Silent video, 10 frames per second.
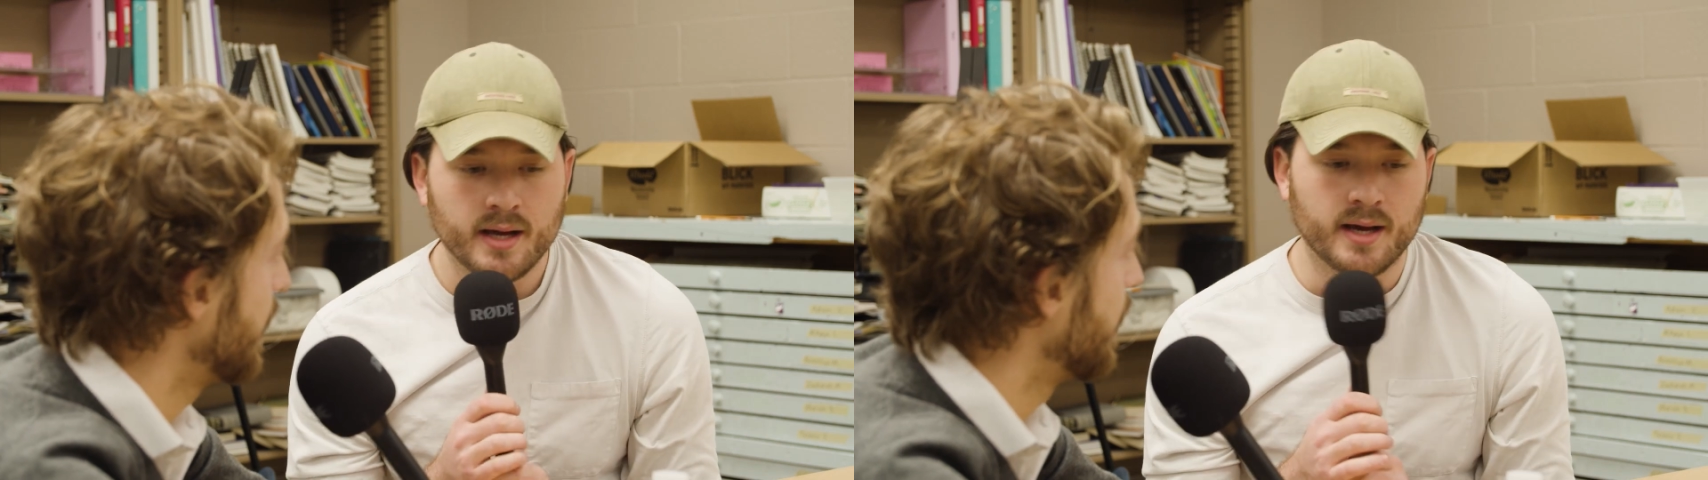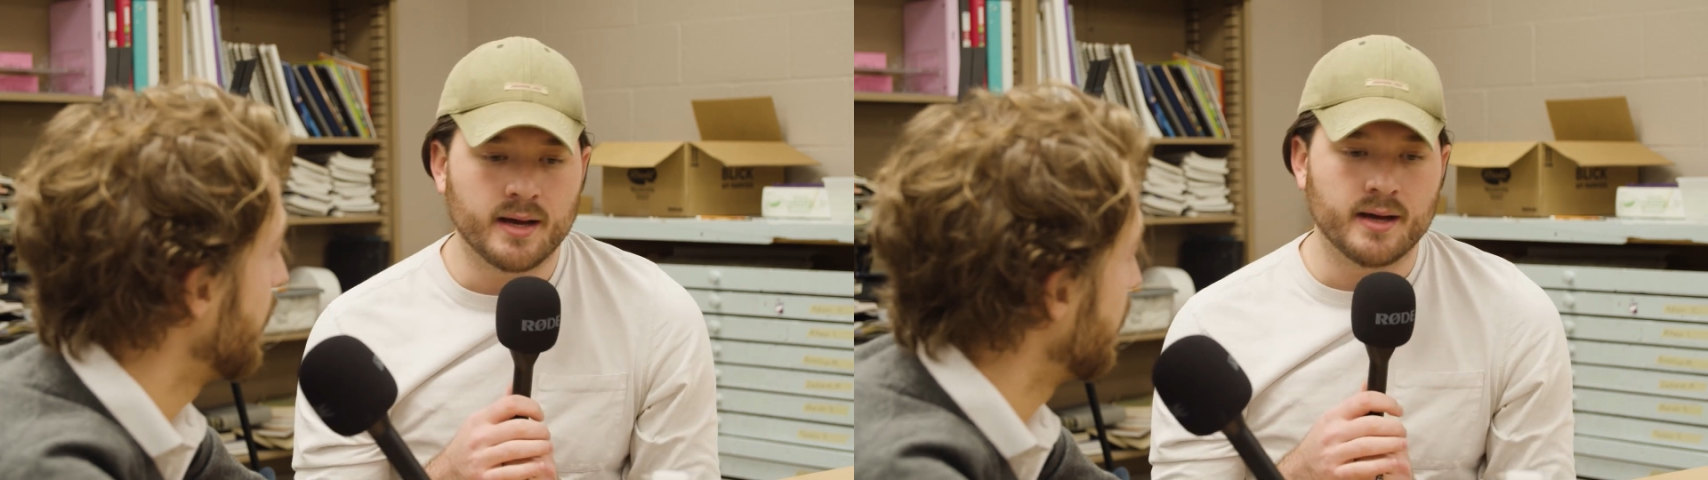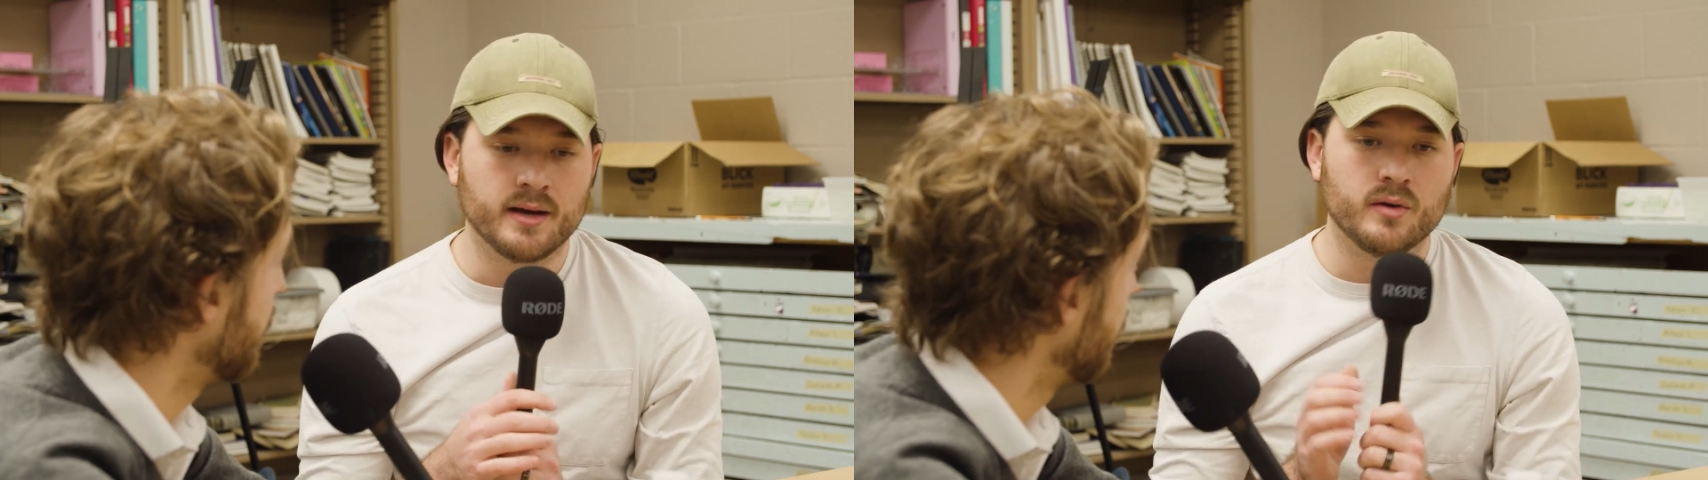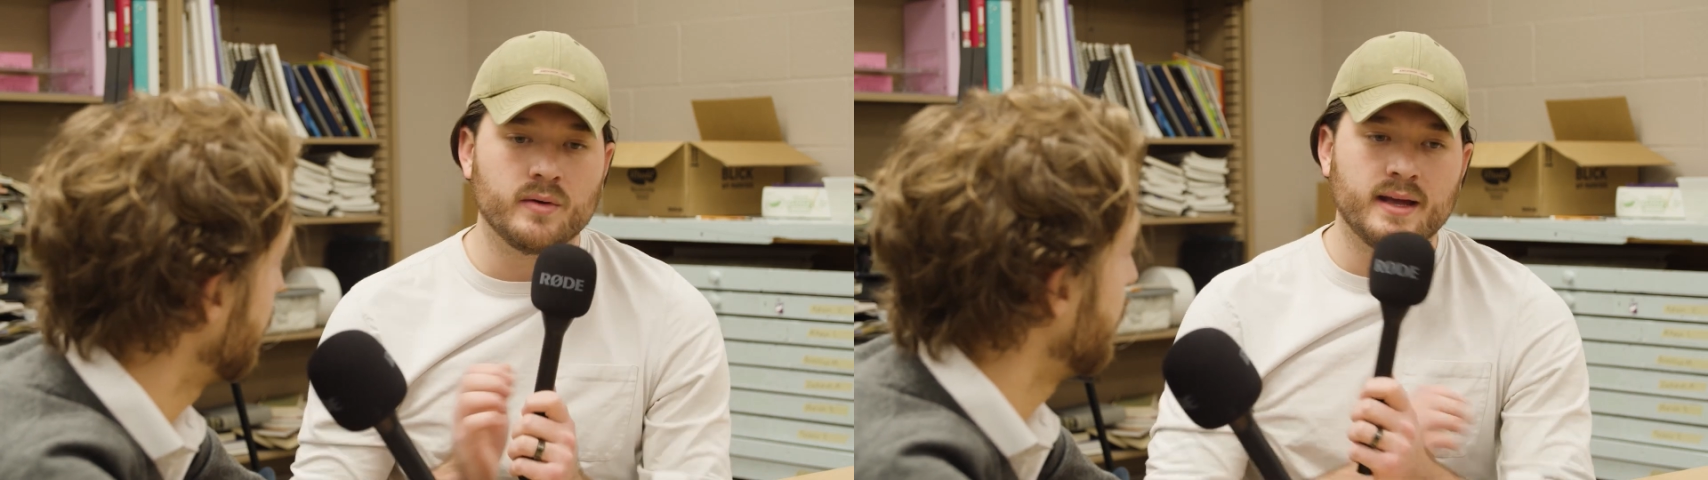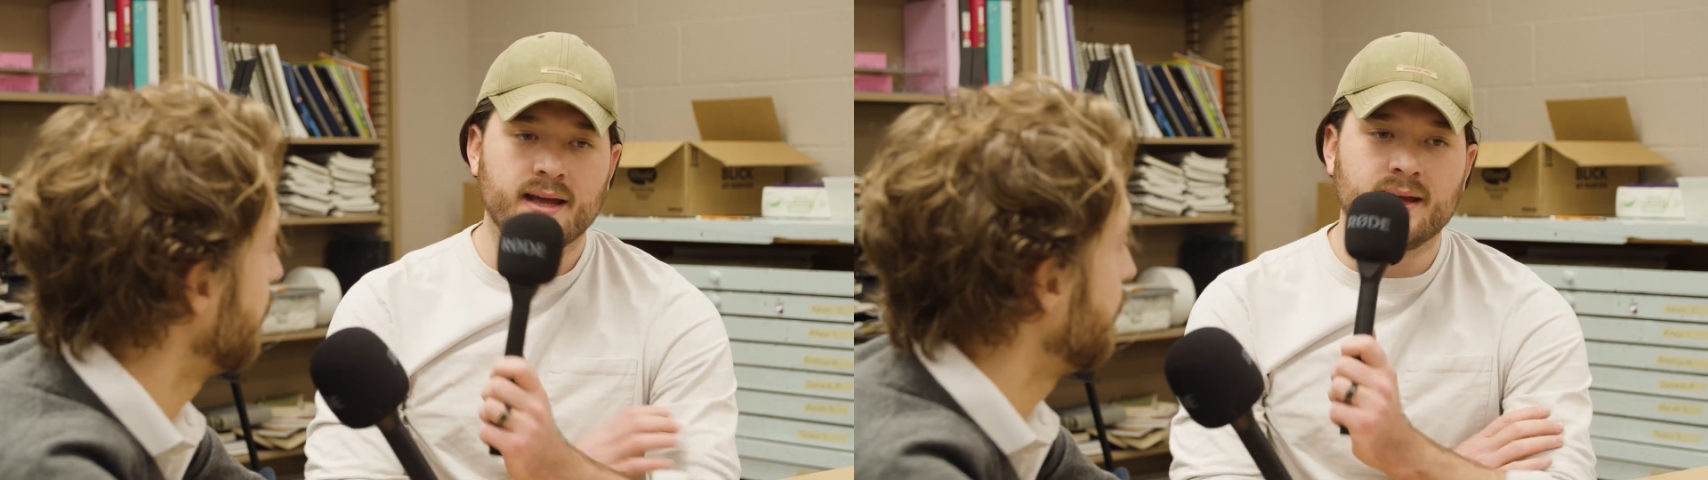
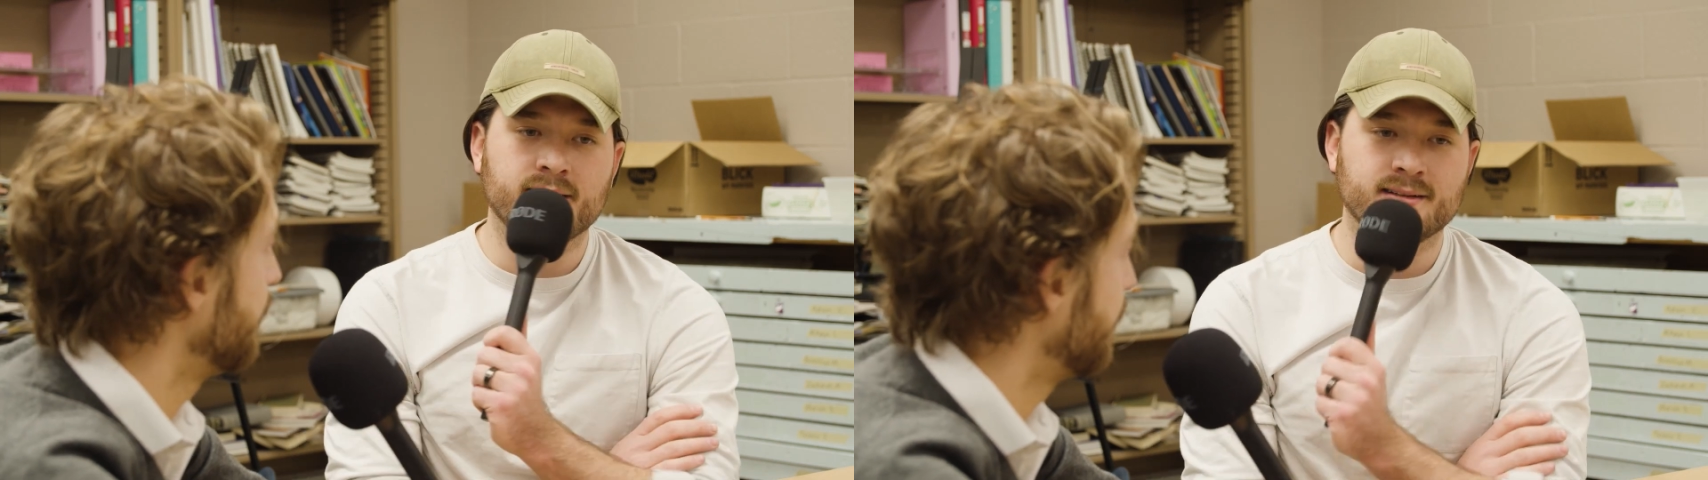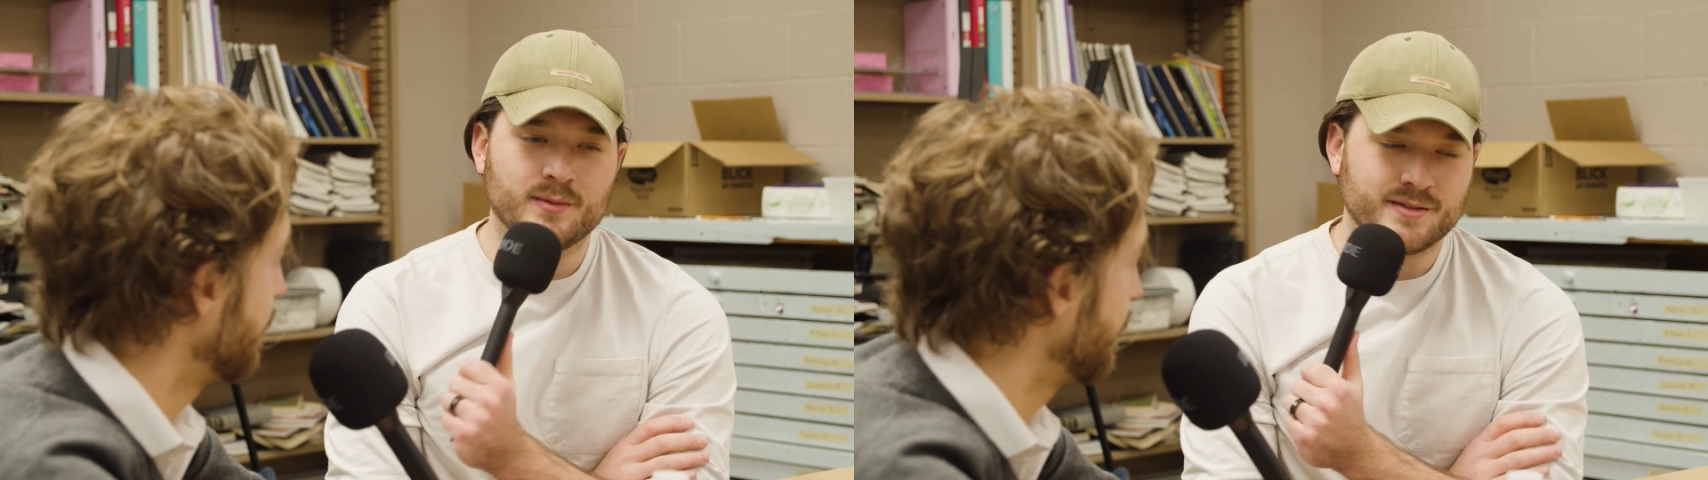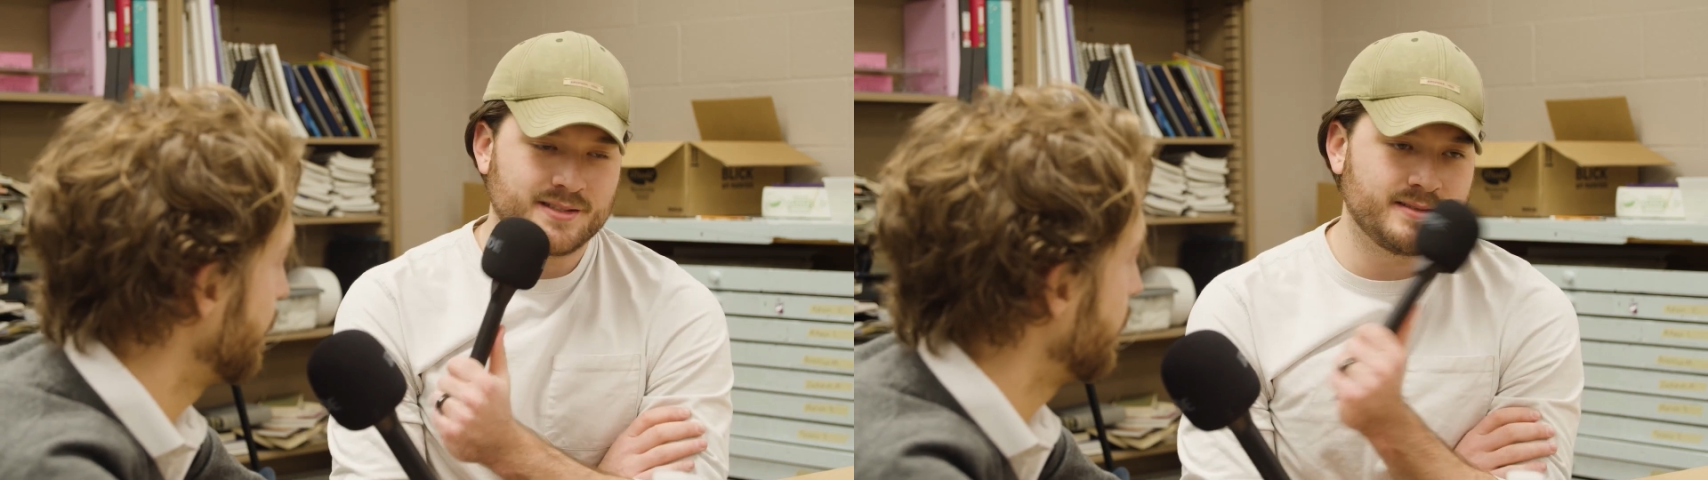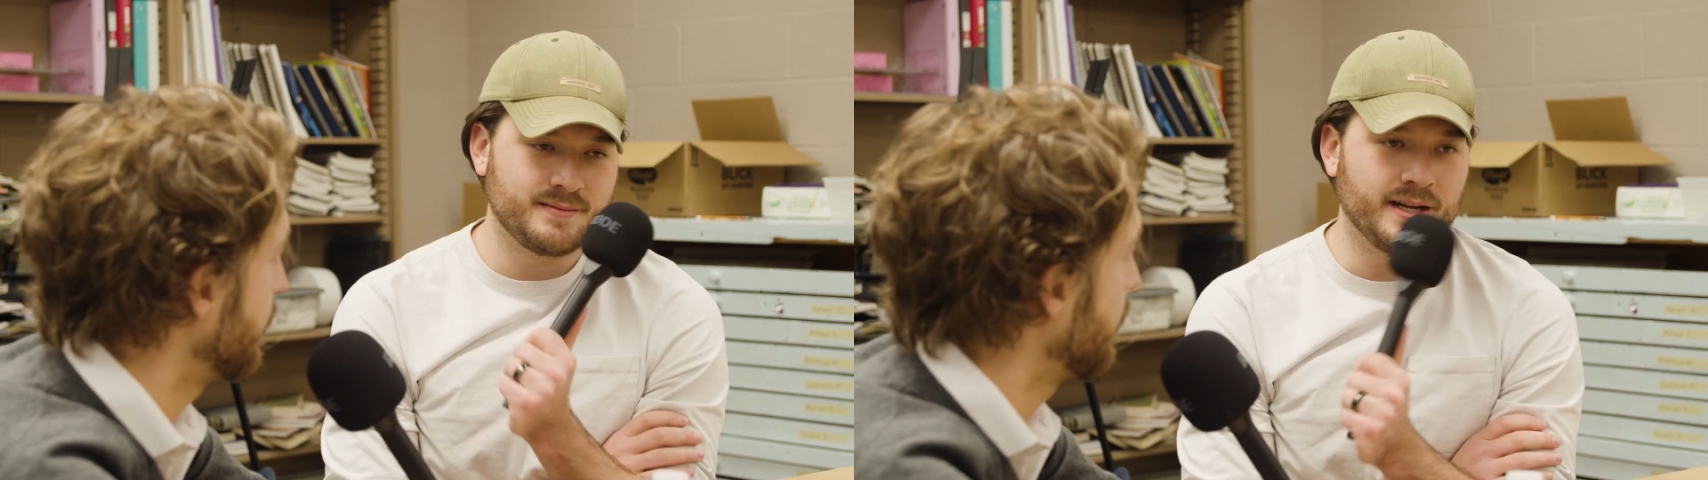And it was,